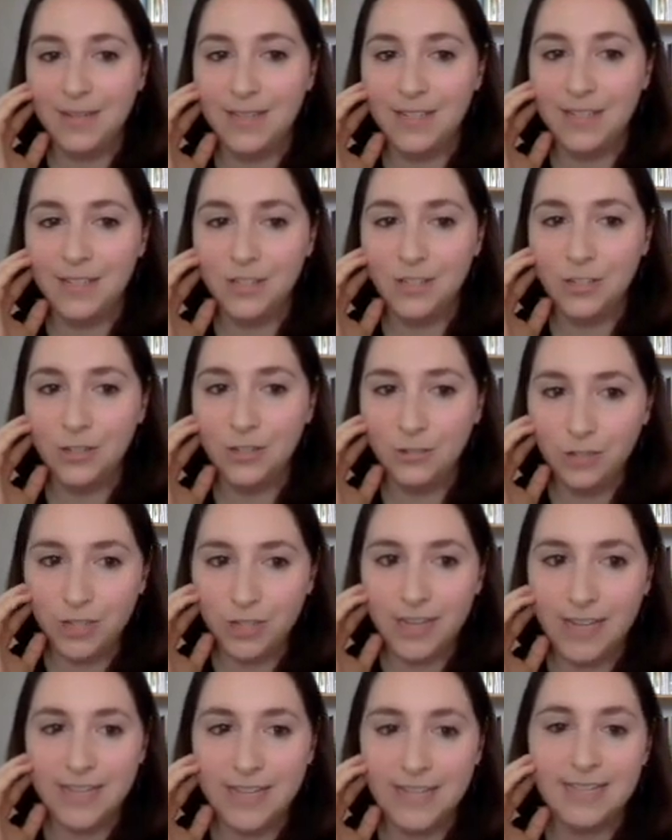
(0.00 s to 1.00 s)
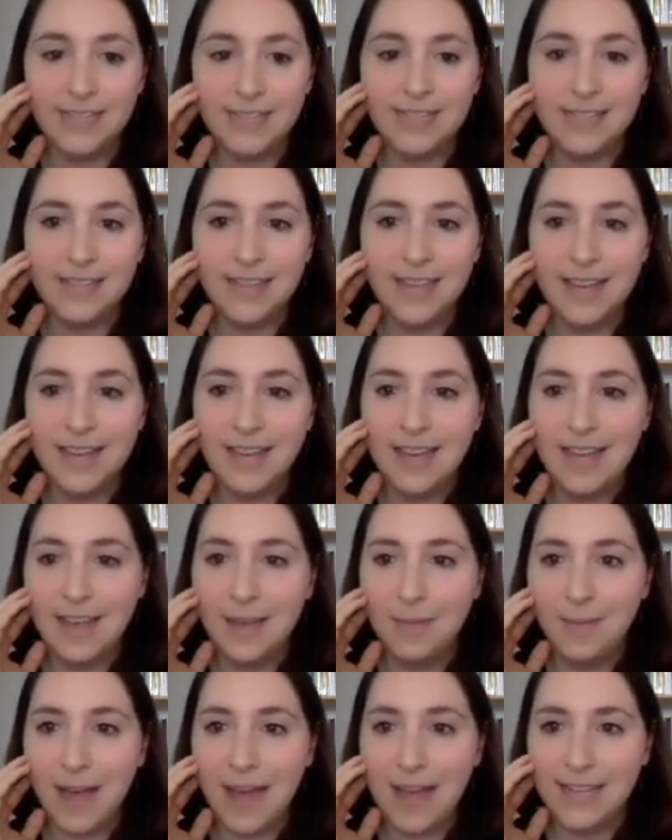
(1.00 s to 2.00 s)
institutions
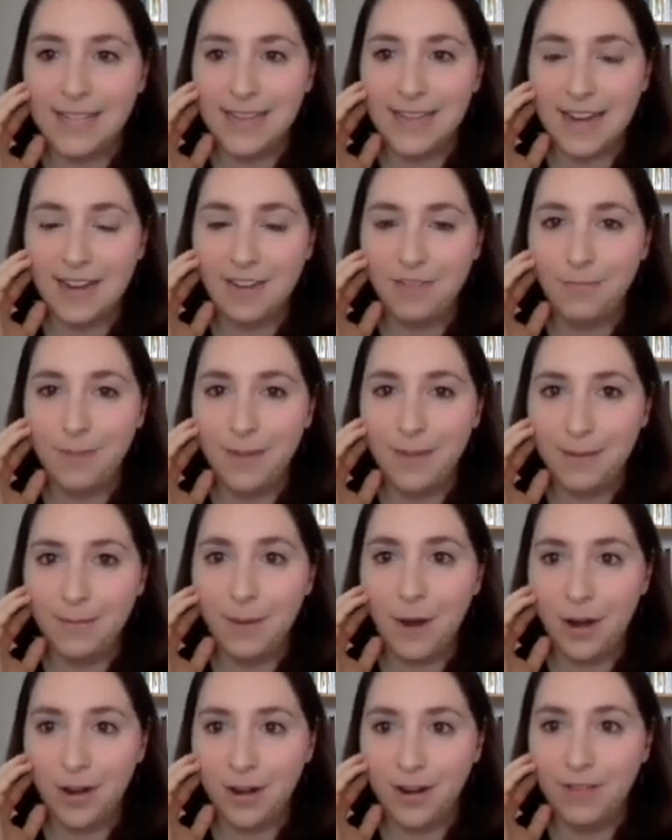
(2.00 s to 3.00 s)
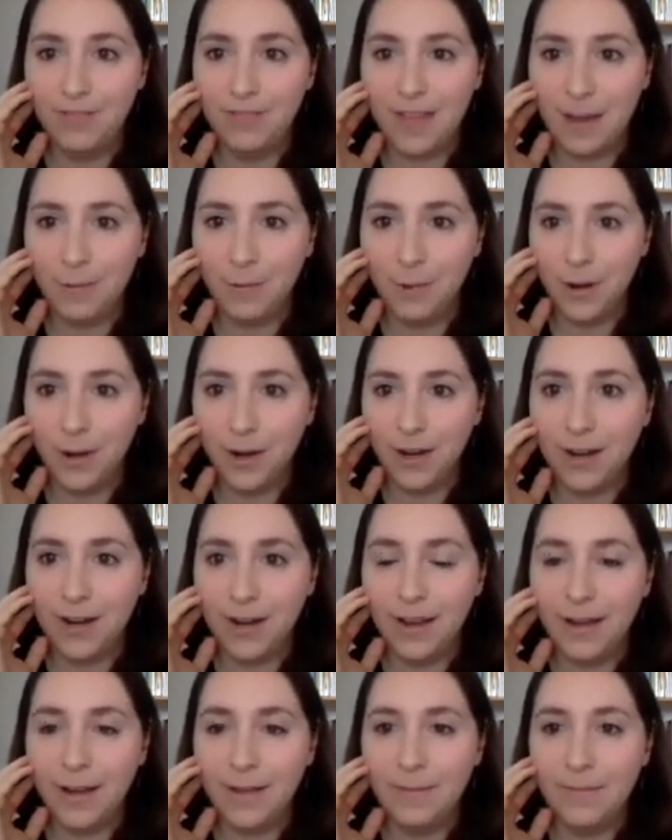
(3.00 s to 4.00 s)
in Palestine have been part of that work.
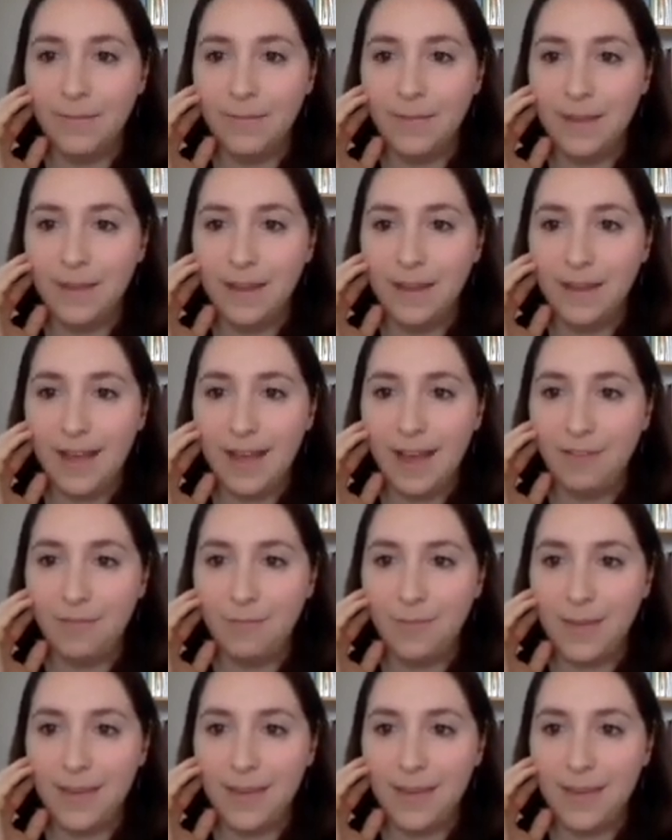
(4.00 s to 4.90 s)
Um, have